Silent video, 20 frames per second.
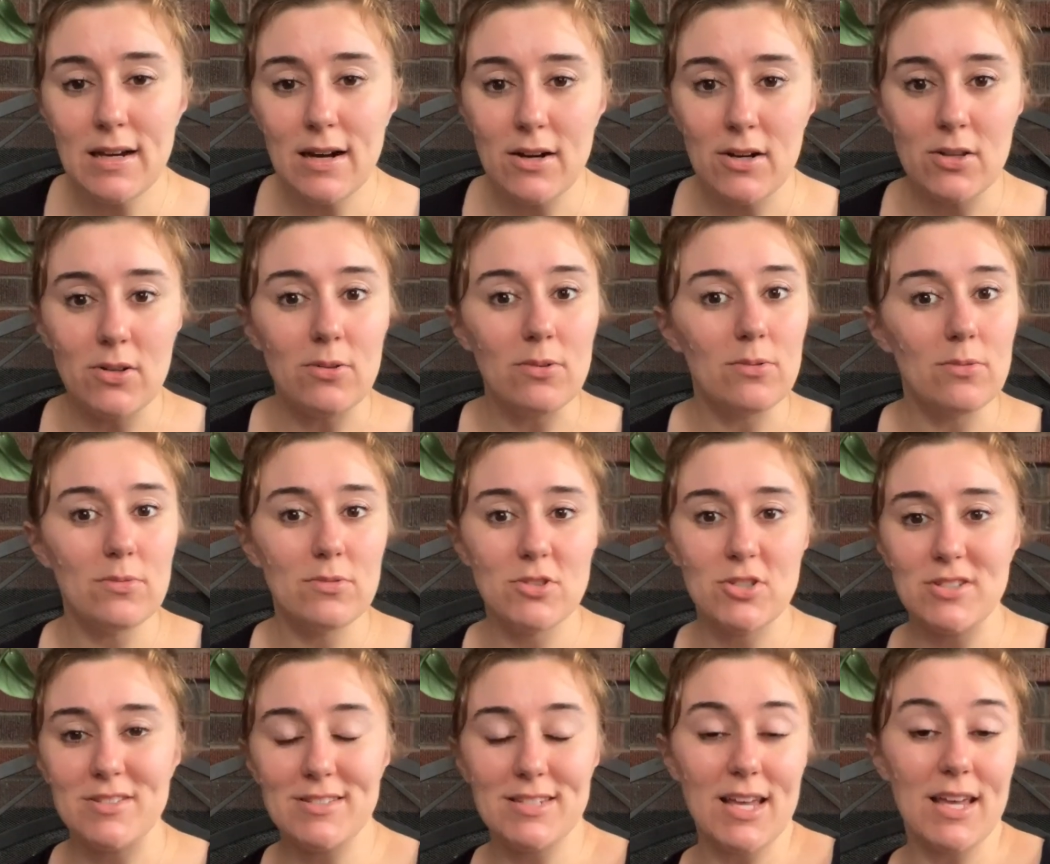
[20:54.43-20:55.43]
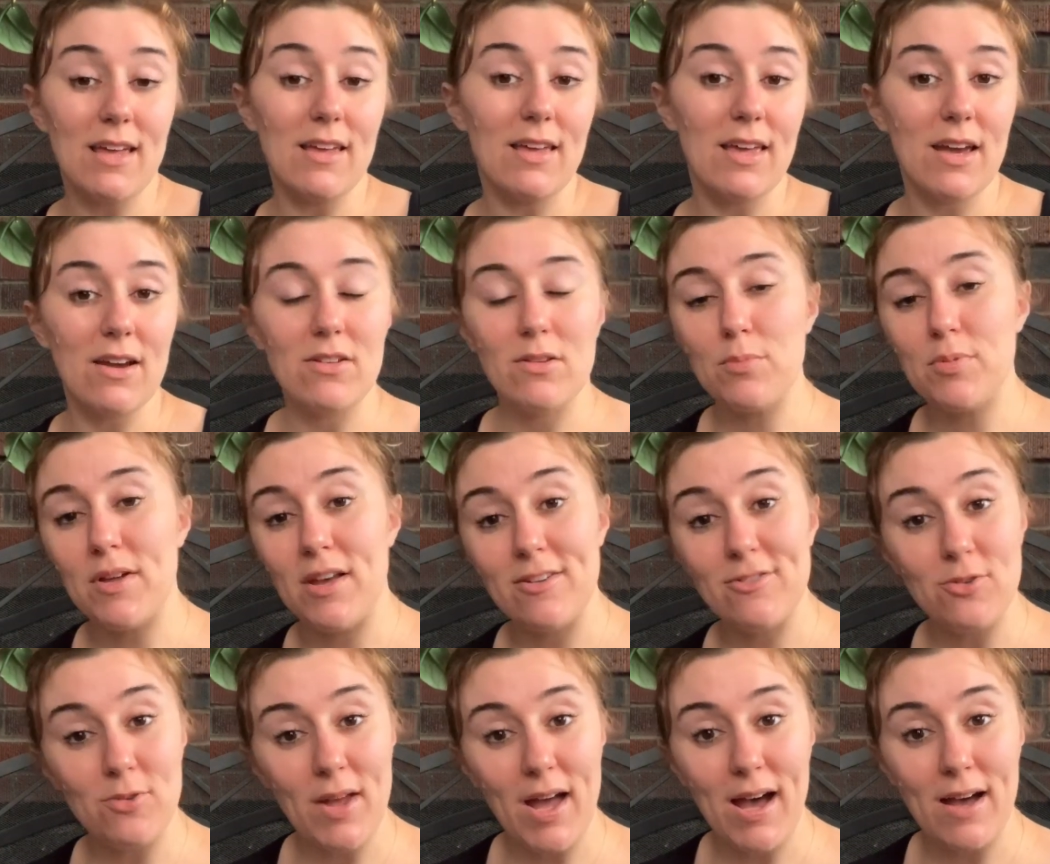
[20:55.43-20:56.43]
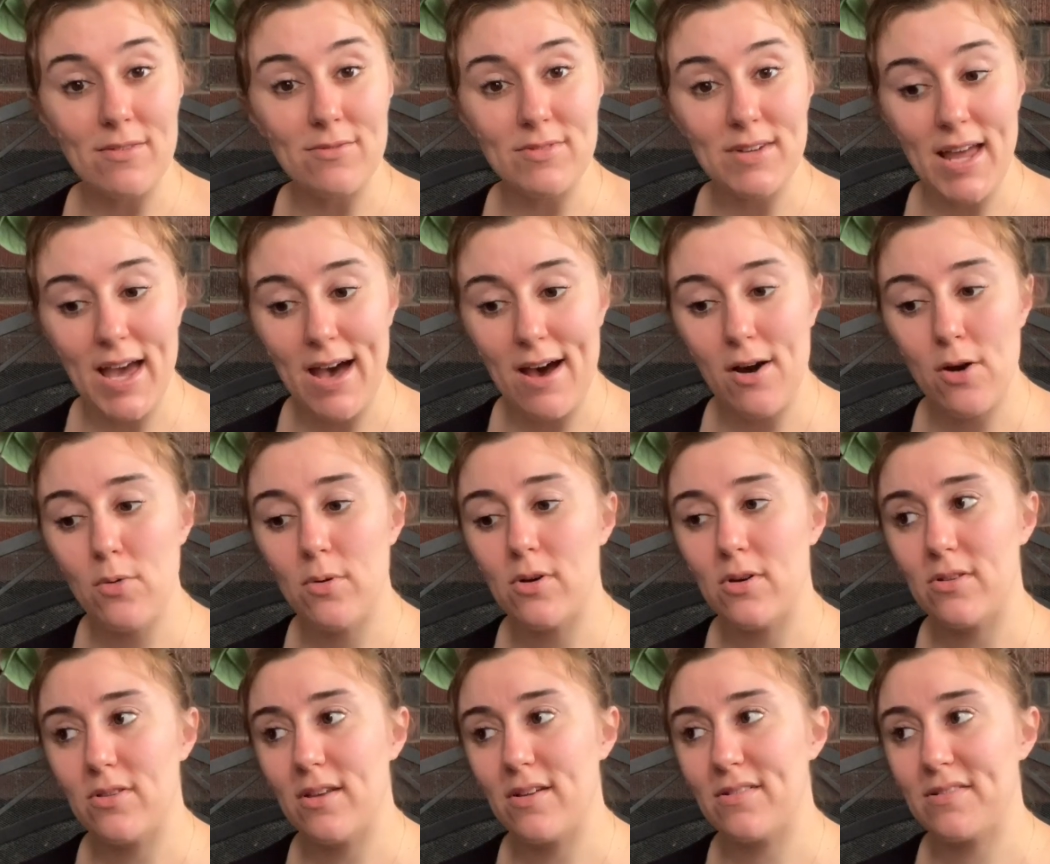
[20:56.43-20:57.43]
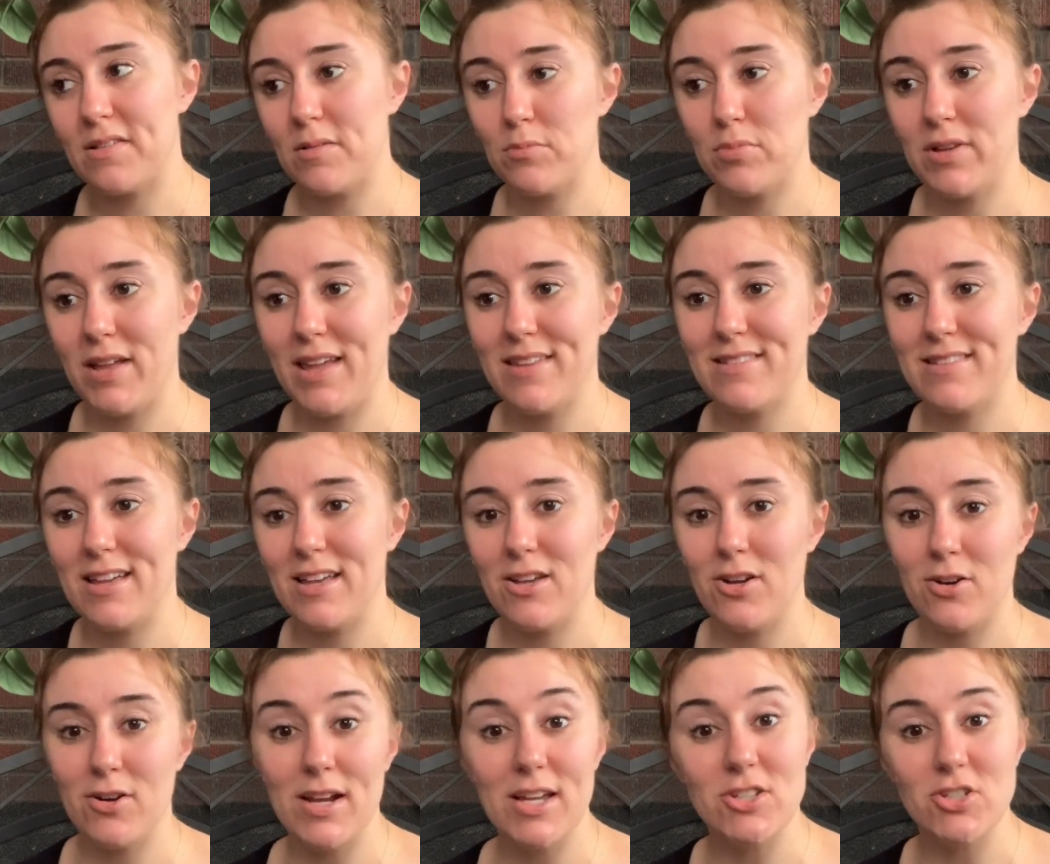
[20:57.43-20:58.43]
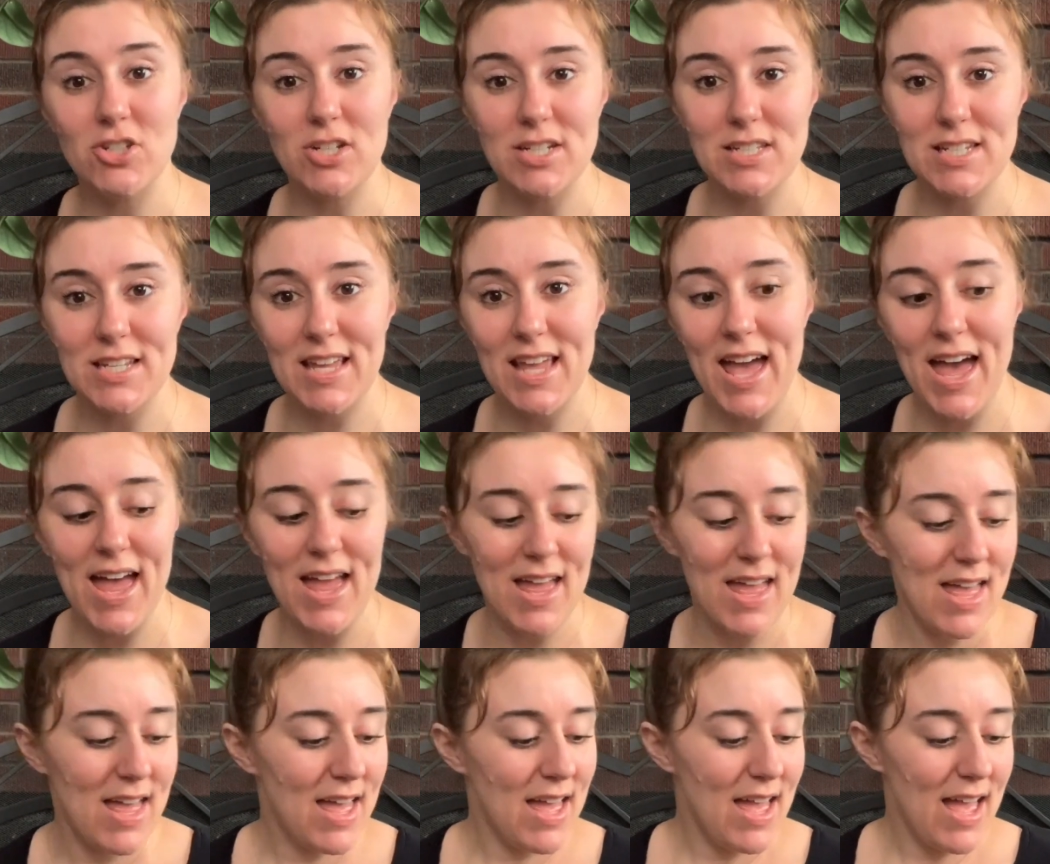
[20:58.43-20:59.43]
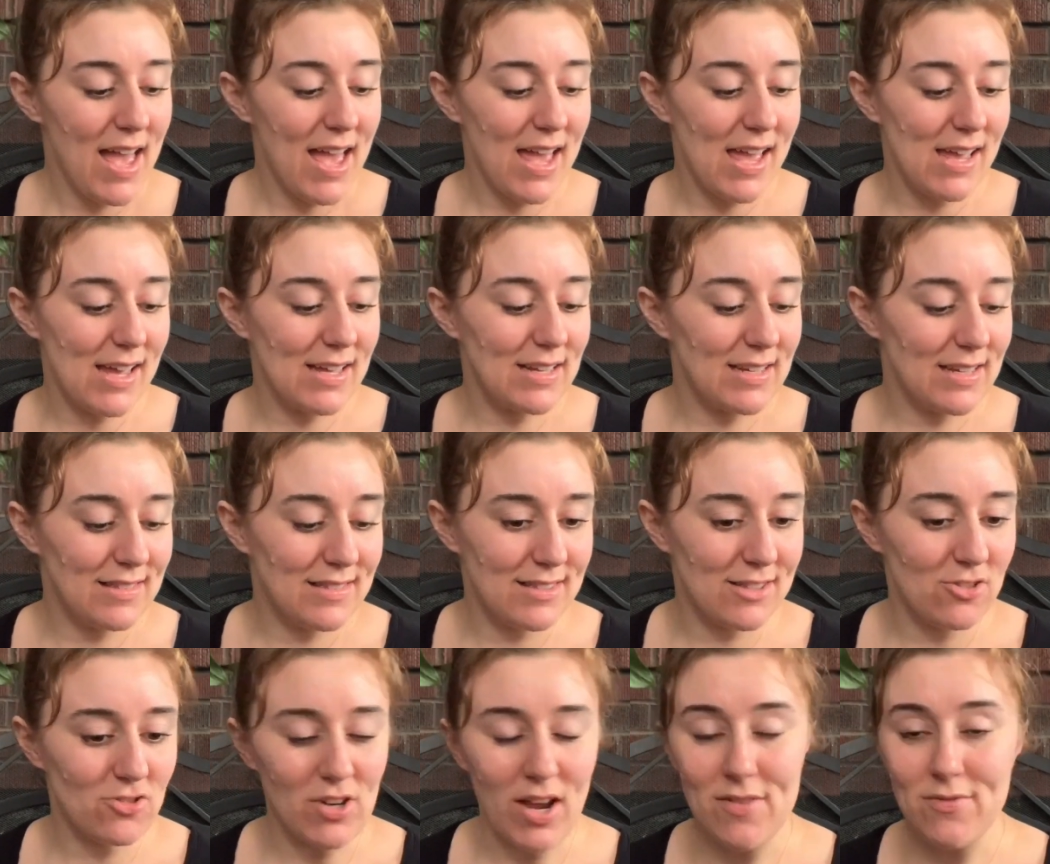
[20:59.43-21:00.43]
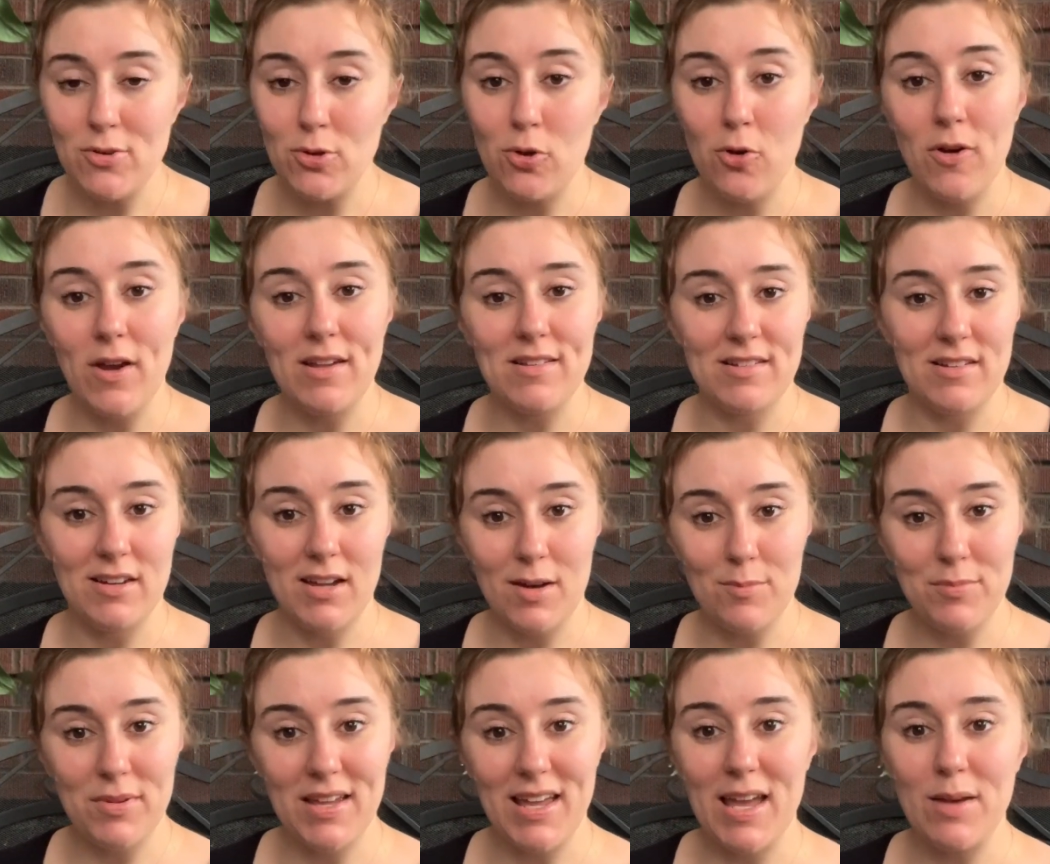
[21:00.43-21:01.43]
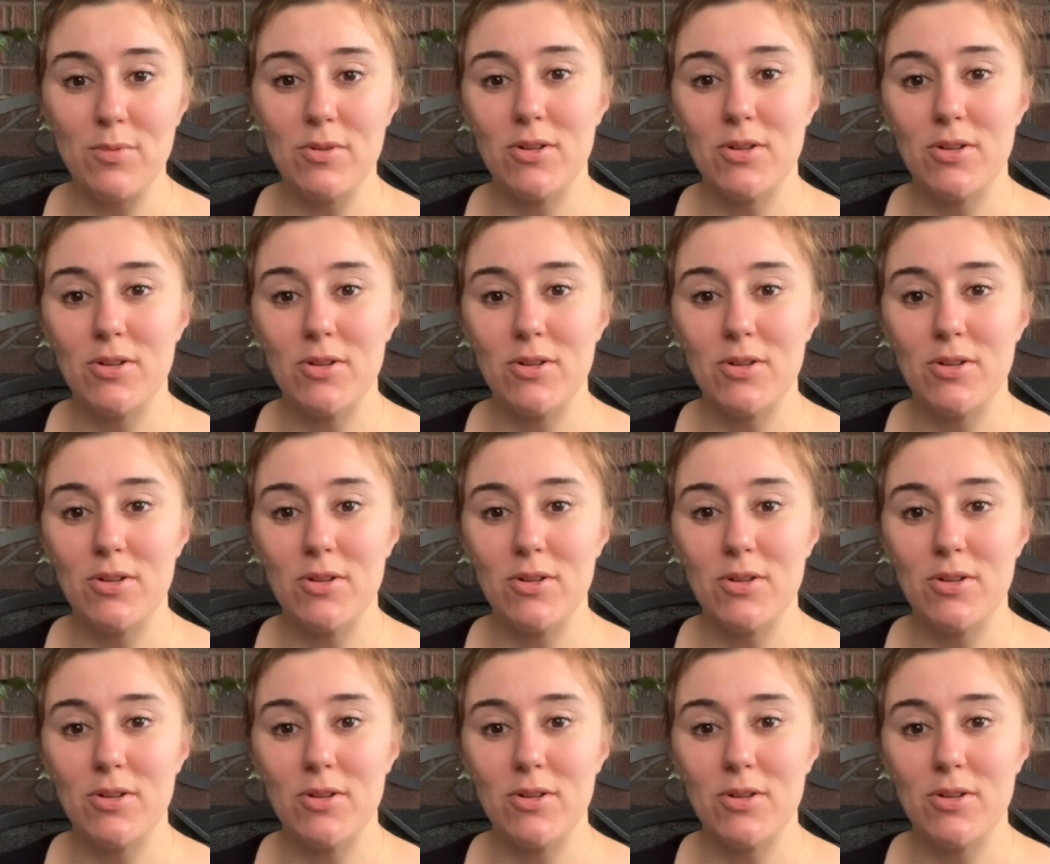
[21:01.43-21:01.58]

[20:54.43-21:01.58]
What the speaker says: Are you just taking care of the plants you have now, or are there some plants that you're itching to get and it's driving you crazy not being able